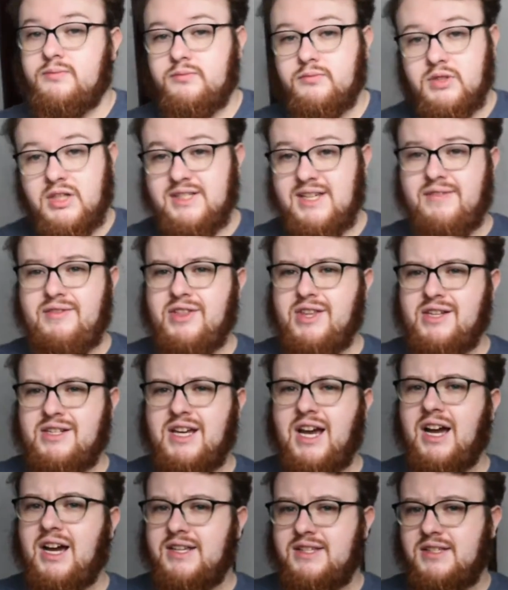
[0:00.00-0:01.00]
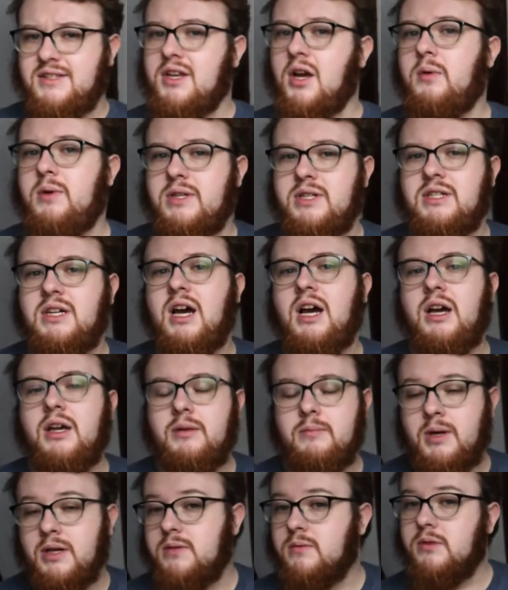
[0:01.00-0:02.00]
Because everything dies. It's going to die.
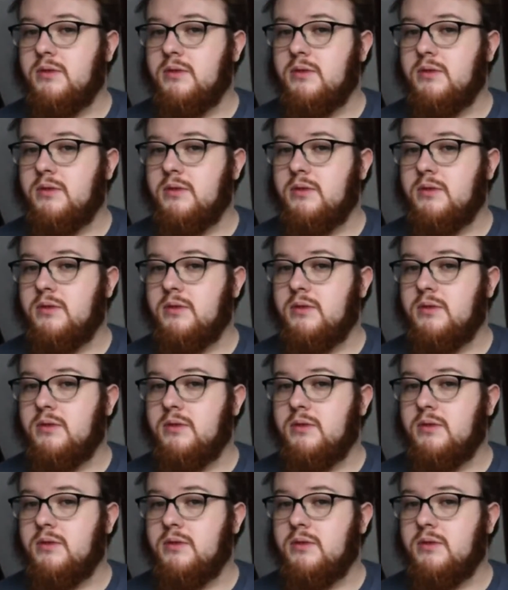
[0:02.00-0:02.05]
You might as